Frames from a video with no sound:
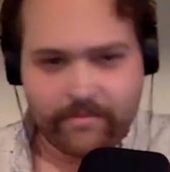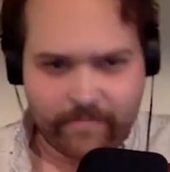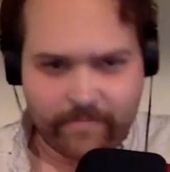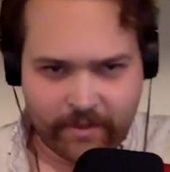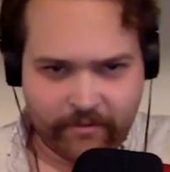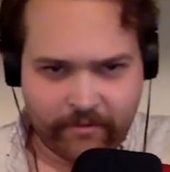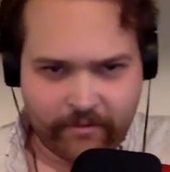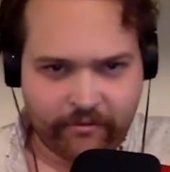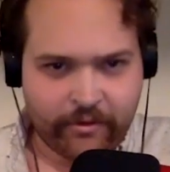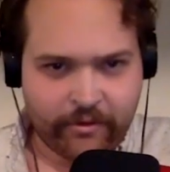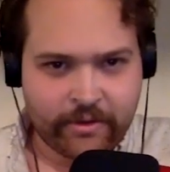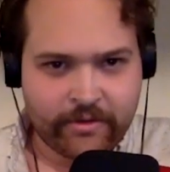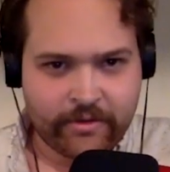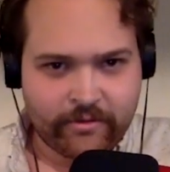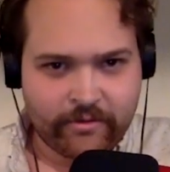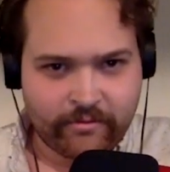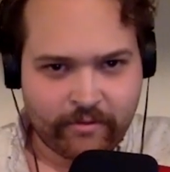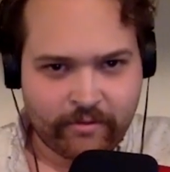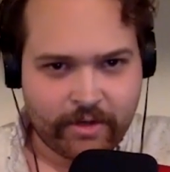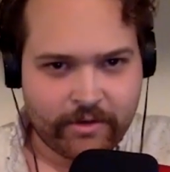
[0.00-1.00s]
Bigfoot
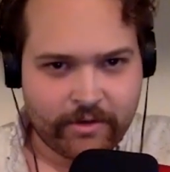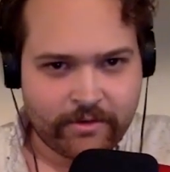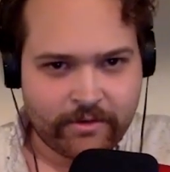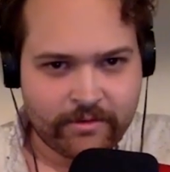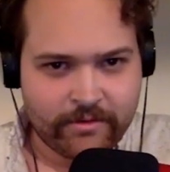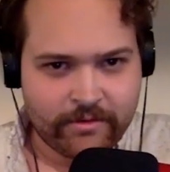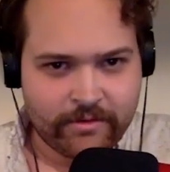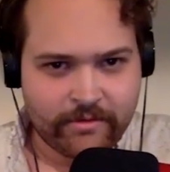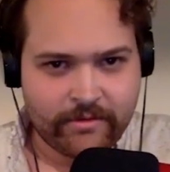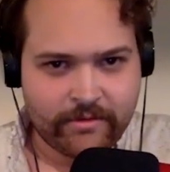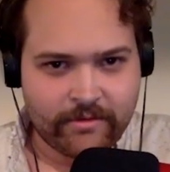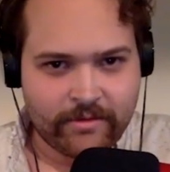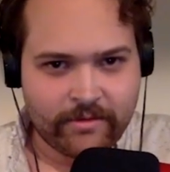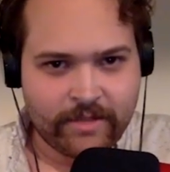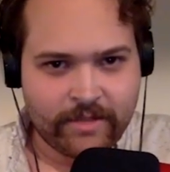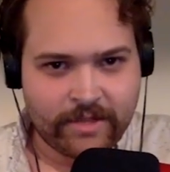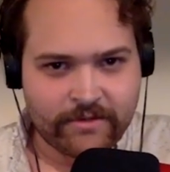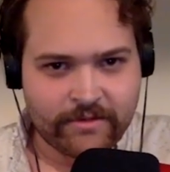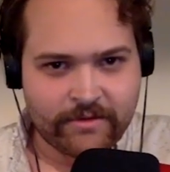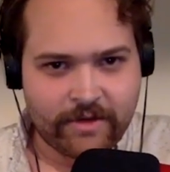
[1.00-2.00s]
real?
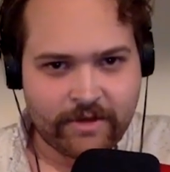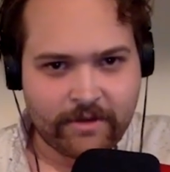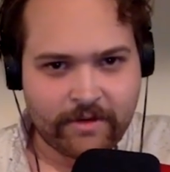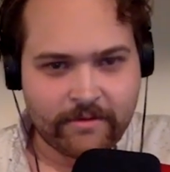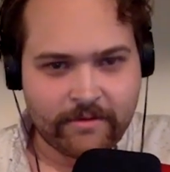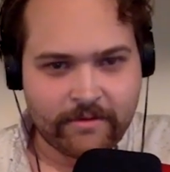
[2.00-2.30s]
Yes or no?